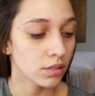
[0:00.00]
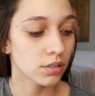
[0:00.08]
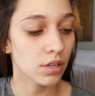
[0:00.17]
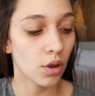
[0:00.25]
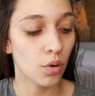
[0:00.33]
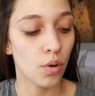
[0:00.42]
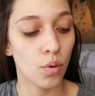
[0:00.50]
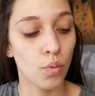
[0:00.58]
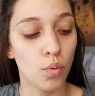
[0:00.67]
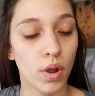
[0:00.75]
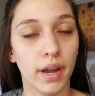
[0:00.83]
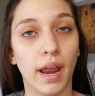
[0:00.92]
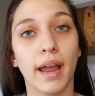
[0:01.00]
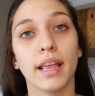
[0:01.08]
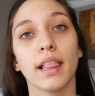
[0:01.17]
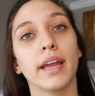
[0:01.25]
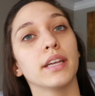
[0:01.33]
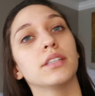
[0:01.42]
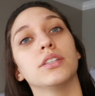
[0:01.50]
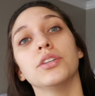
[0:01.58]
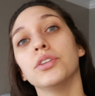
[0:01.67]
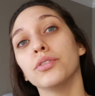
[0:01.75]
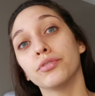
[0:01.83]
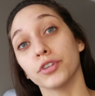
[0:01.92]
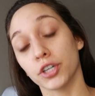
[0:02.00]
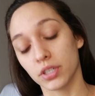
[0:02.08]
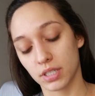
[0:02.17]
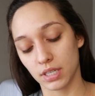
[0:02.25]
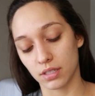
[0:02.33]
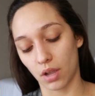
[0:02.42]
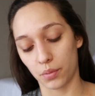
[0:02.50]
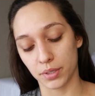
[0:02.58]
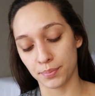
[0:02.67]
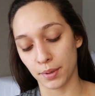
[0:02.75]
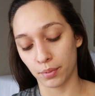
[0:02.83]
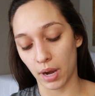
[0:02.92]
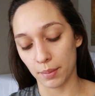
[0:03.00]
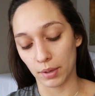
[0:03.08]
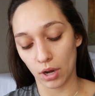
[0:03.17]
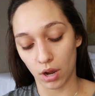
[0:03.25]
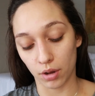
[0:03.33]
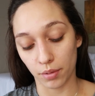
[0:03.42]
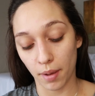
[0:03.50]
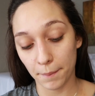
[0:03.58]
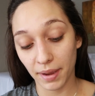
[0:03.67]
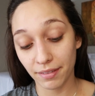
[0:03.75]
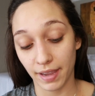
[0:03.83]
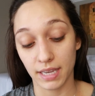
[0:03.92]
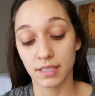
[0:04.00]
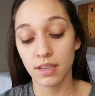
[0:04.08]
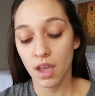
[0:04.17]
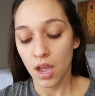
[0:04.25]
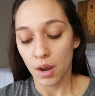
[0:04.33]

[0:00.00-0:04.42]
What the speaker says: So what I like to do first is always put primer on my face.